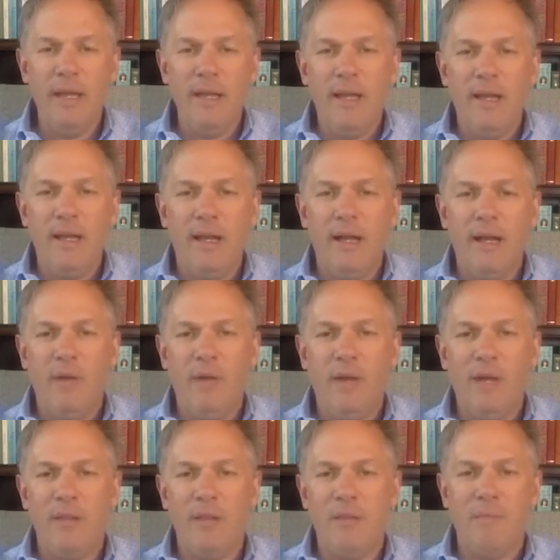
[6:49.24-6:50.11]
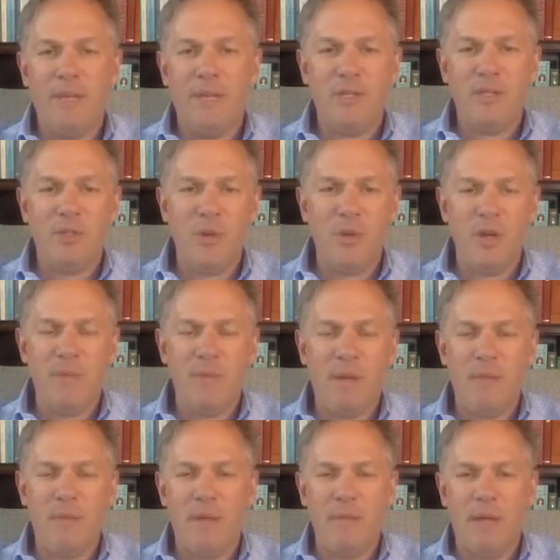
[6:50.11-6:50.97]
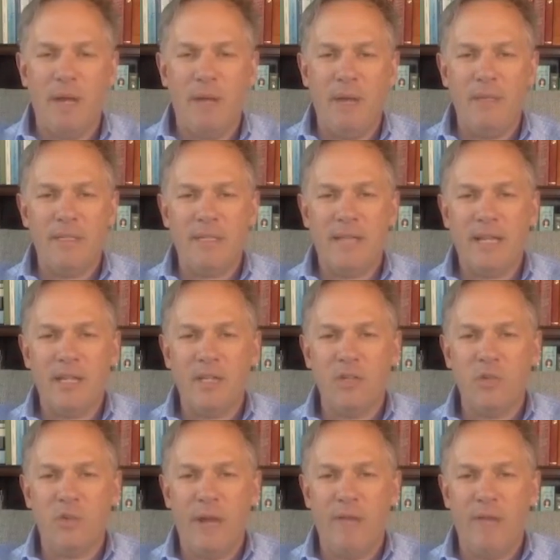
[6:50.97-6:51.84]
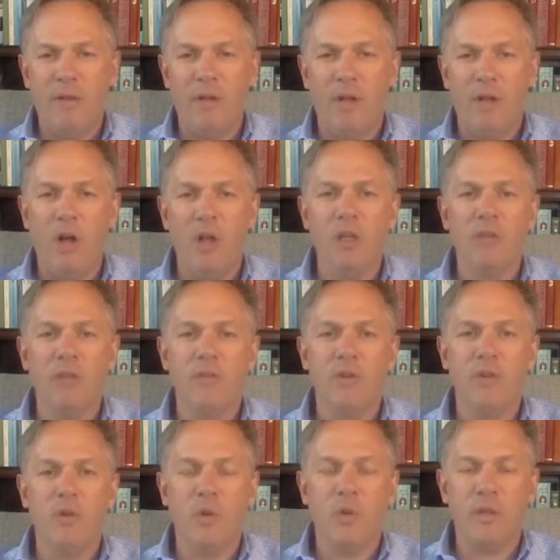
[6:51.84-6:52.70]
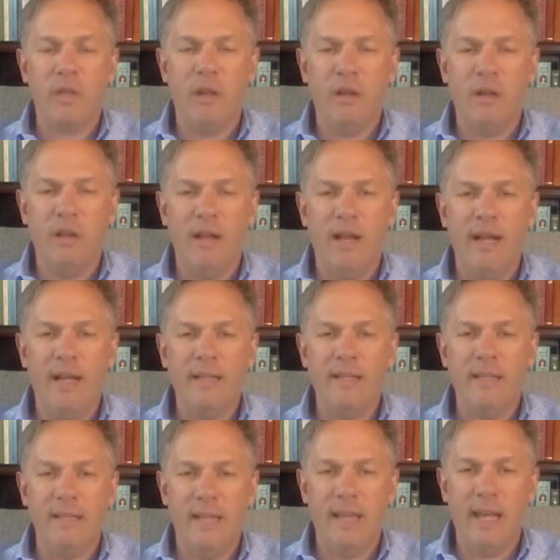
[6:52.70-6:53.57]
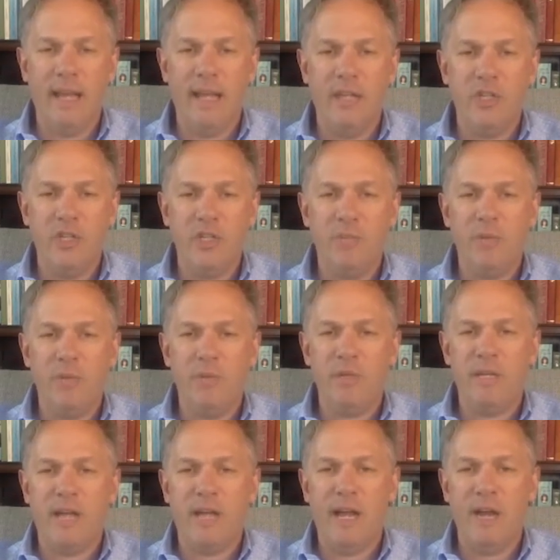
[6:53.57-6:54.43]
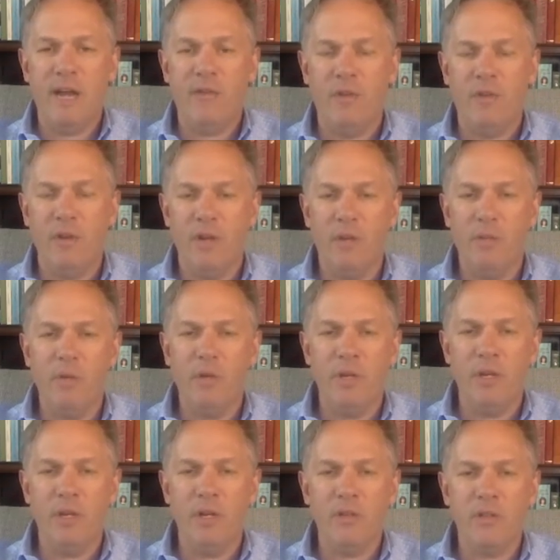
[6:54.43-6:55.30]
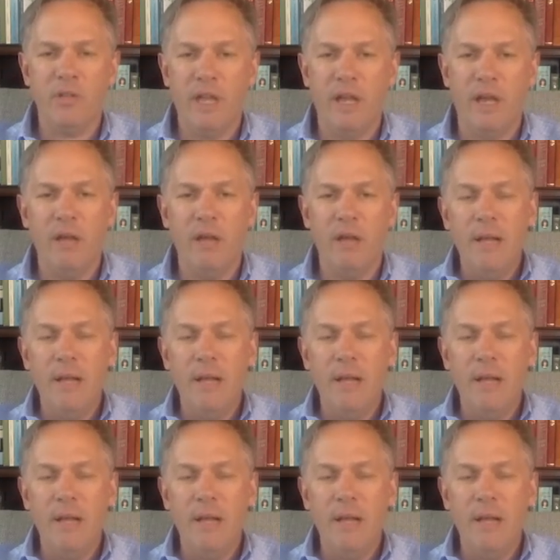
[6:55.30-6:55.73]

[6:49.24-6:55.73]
my story about my mom is I can travel all over North Carolina today, and she's been retired for a number of years now.